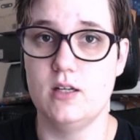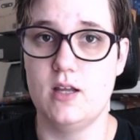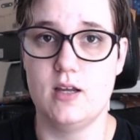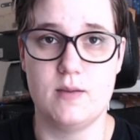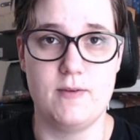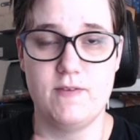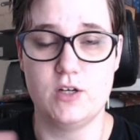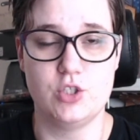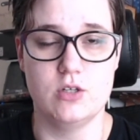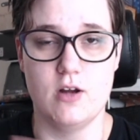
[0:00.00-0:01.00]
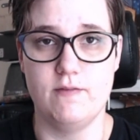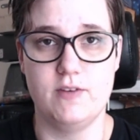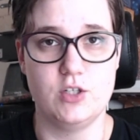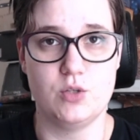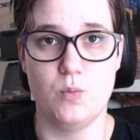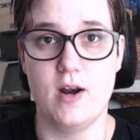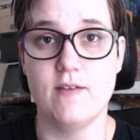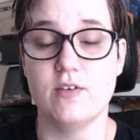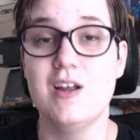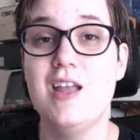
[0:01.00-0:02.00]
it can be fiction, nonfiction,
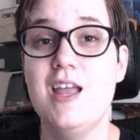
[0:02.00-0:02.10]
whatever,